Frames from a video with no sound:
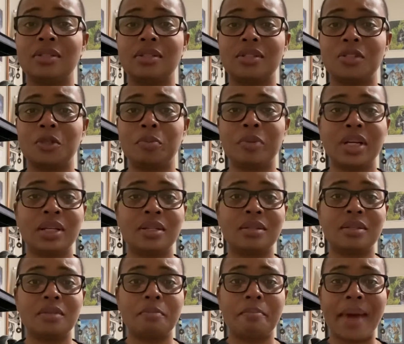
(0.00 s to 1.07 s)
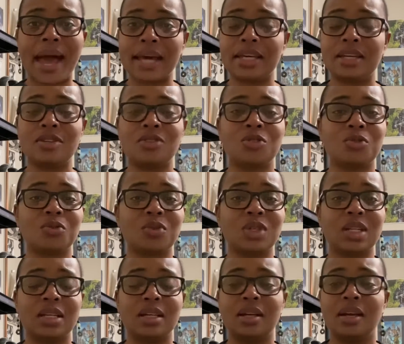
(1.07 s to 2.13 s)
suspense, back
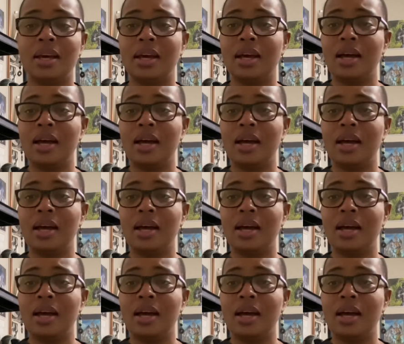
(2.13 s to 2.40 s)
history,